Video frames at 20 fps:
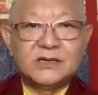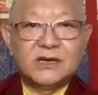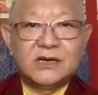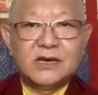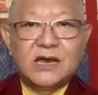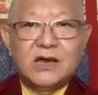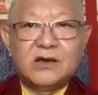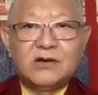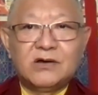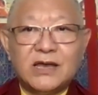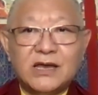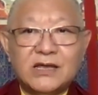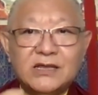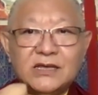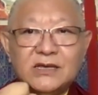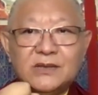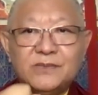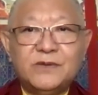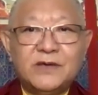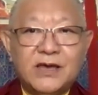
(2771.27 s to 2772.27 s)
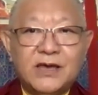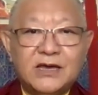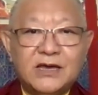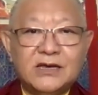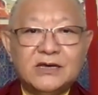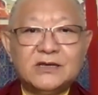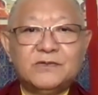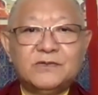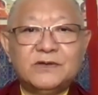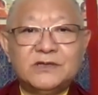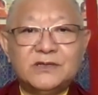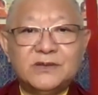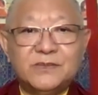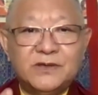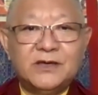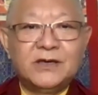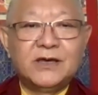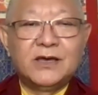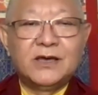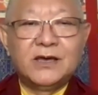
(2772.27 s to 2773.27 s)
How can he be angry with
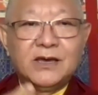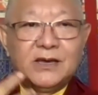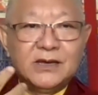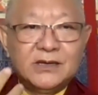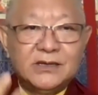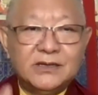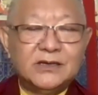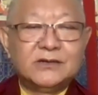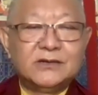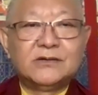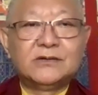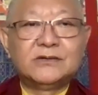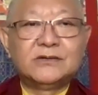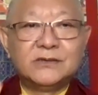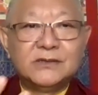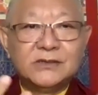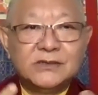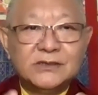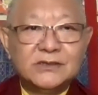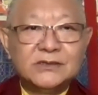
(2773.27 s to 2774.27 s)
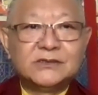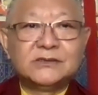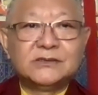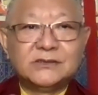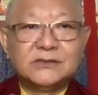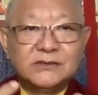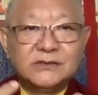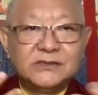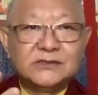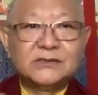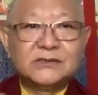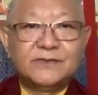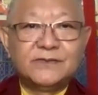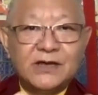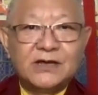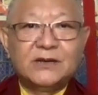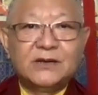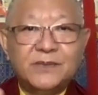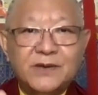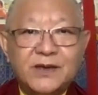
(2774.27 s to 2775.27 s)
me? It's
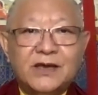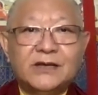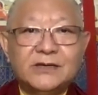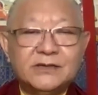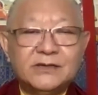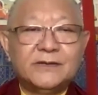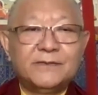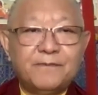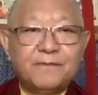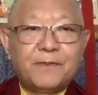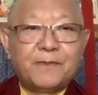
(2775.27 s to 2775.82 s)
very bad.